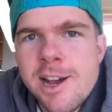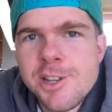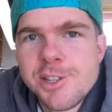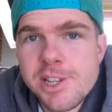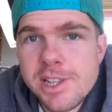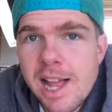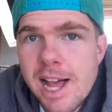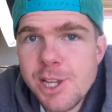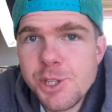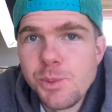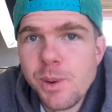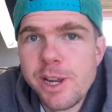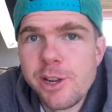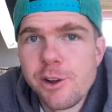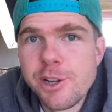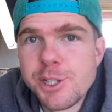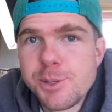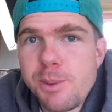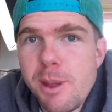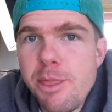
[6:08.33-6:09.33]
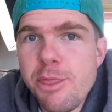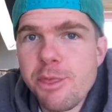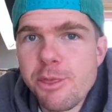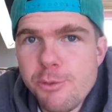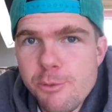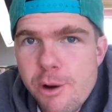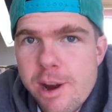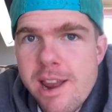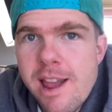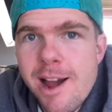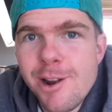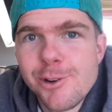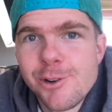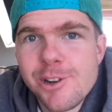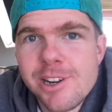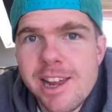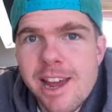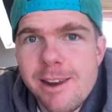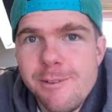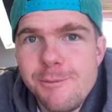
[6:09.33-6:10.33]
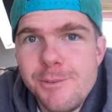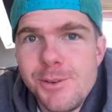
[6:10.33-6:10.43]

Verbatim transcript: So last week I spent three hundred